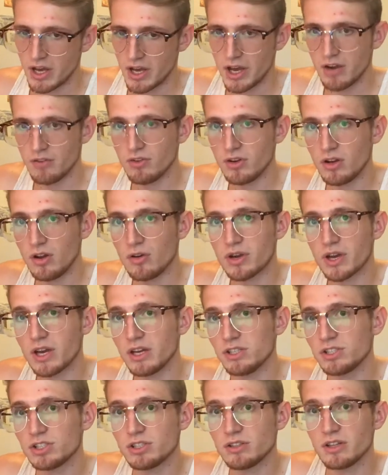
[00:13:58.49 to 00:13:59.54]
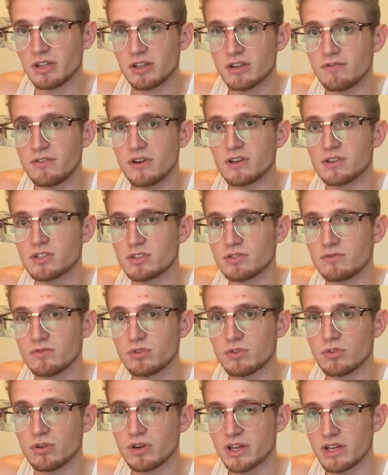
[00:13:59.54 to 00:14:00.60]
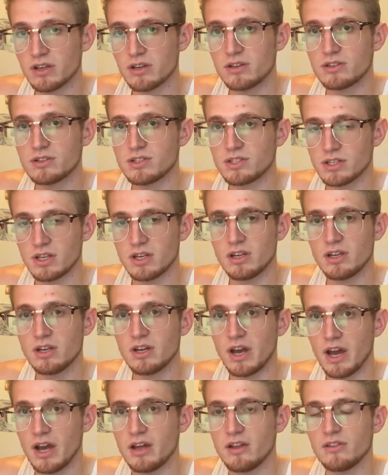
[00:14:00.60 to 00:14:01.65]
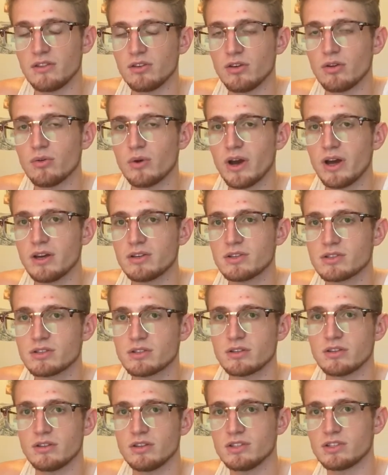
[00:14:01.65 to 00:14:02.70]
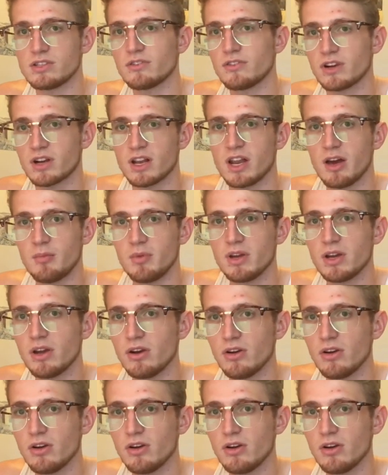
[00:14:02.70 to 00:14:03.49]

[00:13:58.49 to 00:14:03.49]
Every location that the festival is in in the U.S., these different climbing